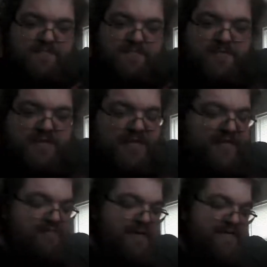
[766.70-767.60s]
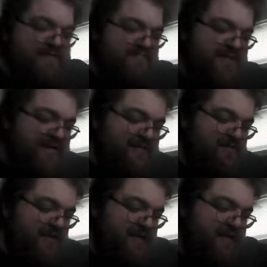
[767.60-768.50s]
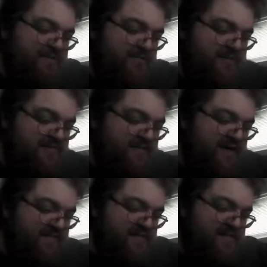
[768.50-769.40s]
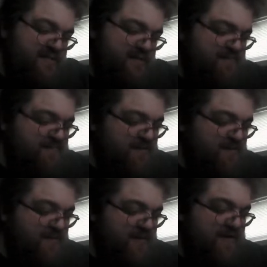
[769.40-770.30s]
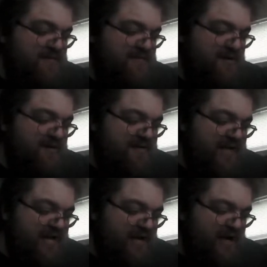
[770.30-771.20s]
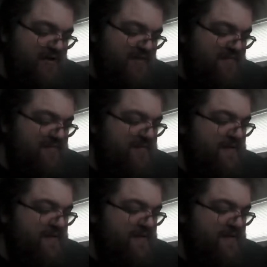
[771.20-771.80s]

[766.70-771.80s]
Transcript: Just gonna keep making some things. We're gonna keep doing some steps. We're gonna get this all taken care of.